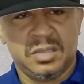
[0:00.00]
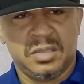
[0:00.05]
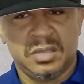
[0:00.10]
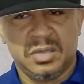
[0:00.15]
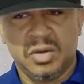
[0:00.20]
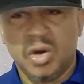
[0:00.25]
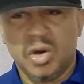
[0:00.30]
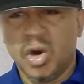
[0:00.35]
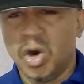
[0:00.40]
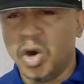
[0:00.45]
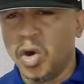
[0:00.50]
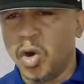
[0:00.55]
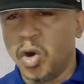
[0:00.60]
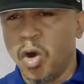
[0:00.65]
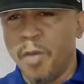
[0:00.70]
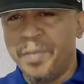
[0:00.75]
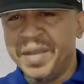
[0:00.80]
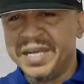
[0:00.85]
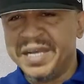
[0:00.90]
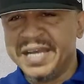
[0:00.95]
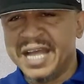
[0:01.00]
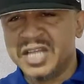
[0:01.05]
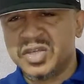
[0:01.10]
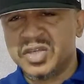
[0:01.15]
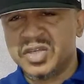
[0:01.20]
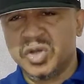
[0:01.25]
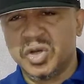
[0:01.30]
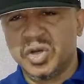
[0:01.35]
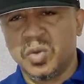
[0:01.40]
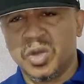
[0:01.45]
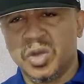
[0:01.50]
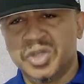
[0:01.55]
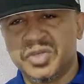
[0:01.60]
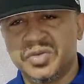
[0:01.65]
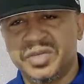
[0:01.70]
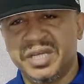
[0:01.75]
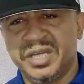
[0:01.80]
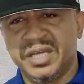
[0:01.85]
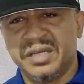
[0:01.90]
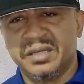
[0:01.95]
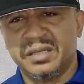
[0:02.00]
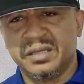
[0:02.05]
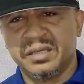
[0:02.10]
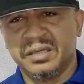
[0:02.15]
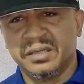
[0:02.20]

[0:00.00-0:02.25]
Oh, Obedience, you don't know what you did.